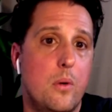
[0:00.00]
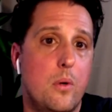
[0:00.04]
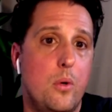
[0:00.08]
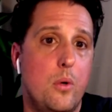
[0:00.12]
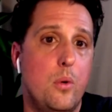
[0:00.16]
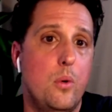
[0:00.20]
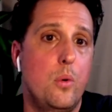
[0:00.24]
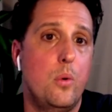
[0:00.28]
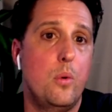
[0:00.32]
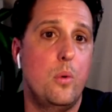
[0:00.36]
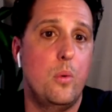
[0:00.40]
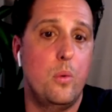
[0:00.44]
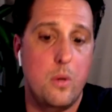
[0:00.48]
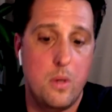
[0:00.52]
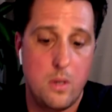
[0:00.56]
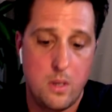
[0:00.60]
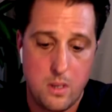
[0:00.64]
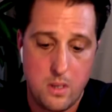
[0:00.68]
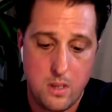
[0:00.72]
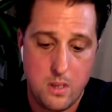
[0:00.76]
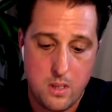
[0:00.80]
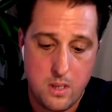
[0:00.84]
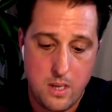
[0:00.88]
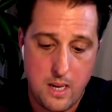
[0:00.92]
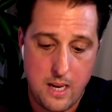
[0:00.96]
who
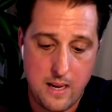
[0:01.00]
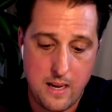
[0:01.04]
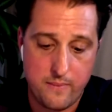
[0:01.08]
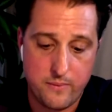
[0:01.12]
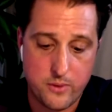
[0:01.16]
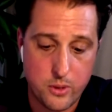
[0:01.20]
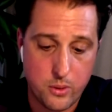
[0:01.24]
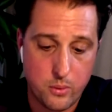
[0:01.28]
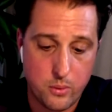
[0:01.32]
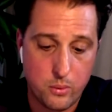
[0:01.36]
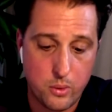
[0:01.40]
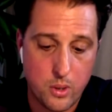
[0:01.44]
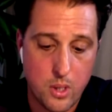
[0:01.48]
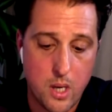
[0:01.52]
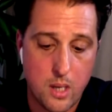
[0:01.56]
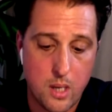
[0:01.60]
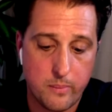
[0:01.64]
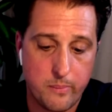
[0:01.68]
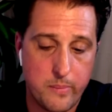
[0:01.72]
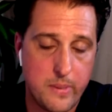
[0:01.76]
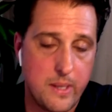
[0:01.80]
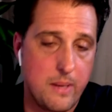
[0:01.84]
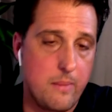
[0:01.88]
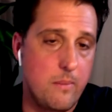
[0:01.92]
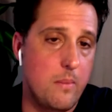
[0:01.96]
have too
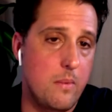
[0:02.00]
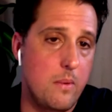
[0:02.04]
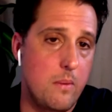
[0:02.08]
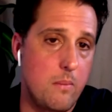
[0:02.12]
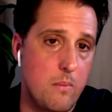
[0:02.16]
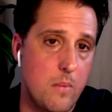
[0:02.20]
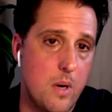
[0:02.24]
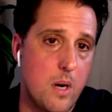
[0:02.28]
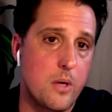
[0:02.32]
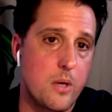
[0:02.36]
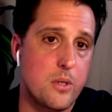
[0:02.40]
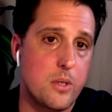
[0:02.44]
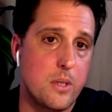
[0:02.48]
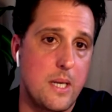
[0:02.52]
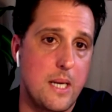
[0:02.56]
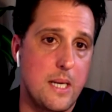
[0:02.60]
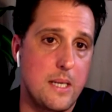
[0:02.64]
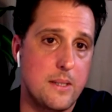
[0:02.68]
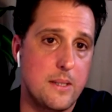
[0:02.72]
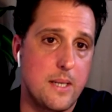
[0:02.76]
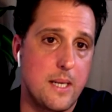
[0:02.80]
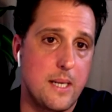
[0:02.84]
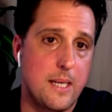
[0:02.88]
long been marginalized.